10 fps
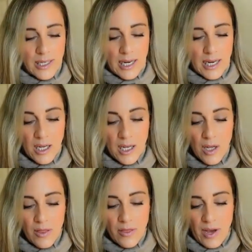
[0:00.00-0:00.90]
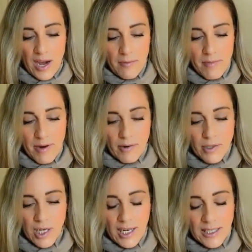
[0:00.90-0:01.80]
is that
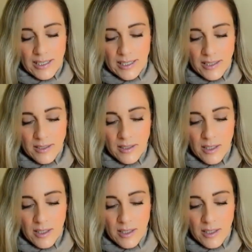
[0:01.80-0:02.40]
marriage ended.